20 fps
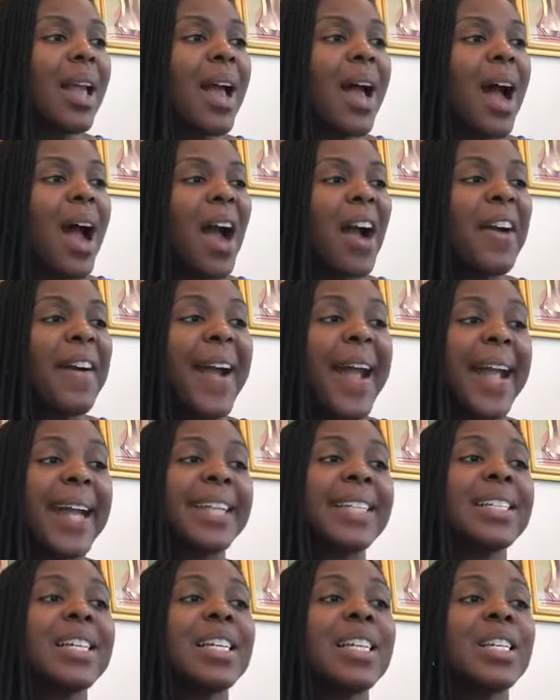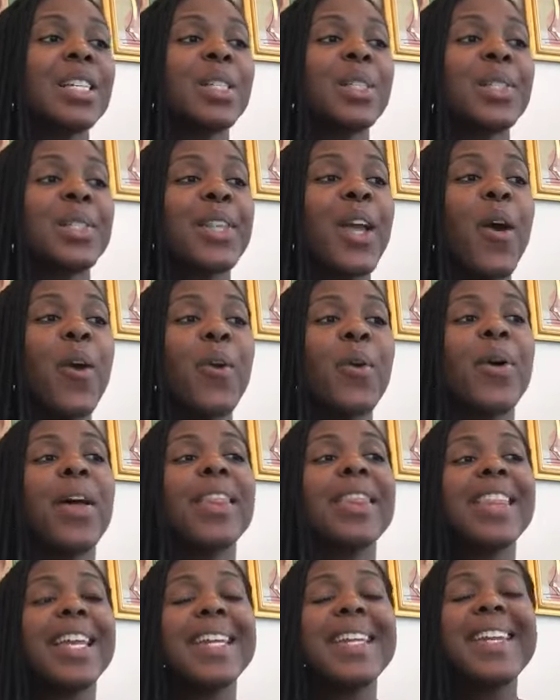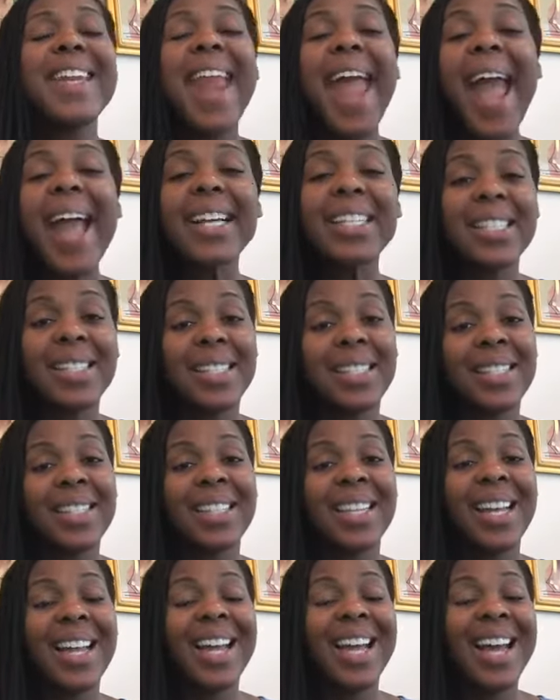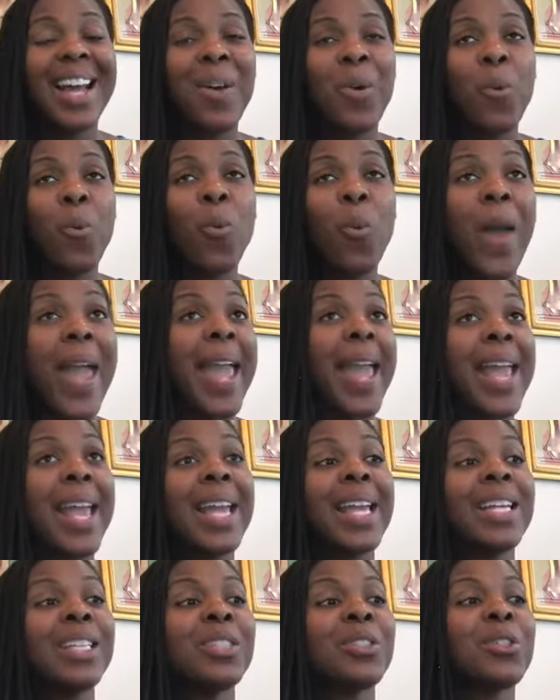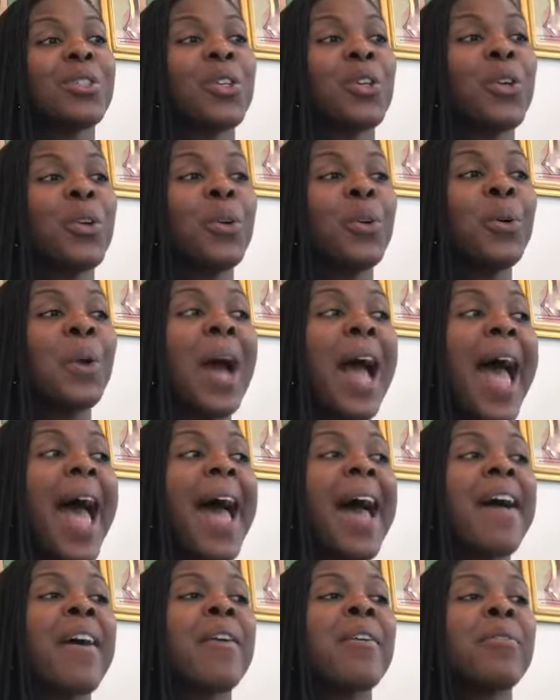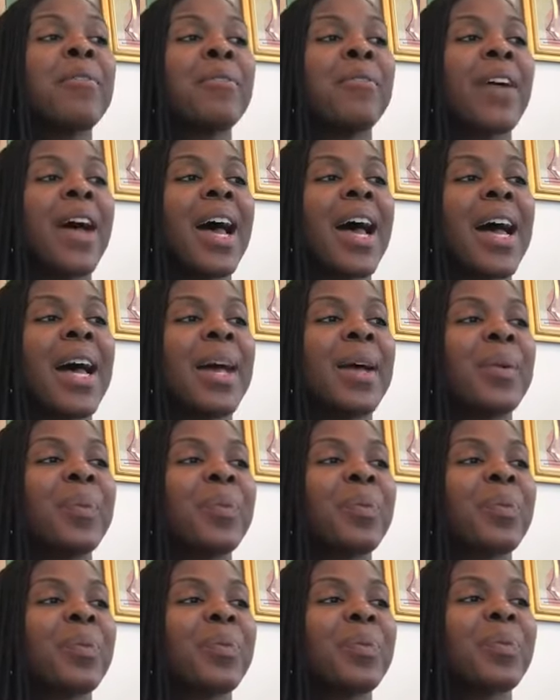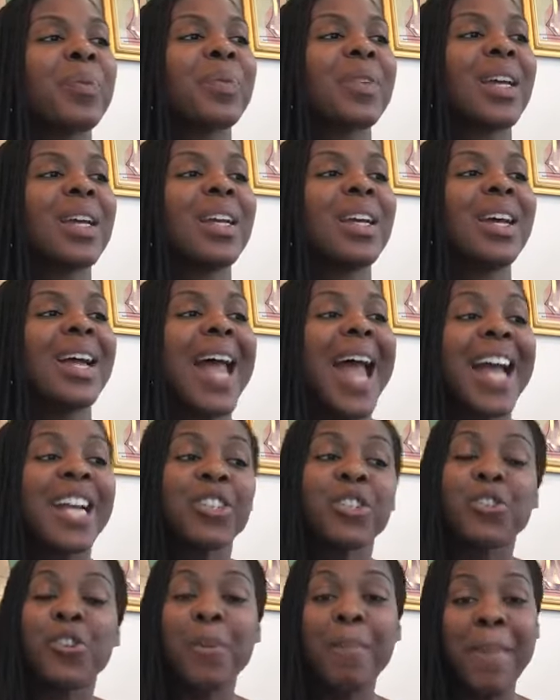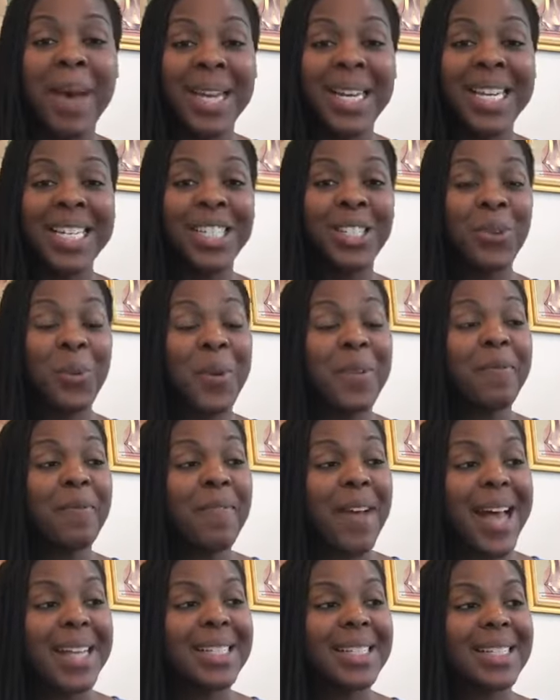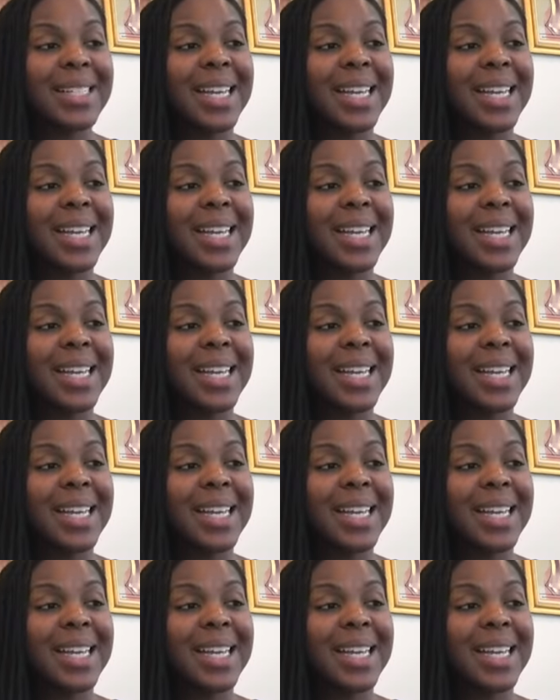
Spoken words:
All right, so the next way to have extra money to invest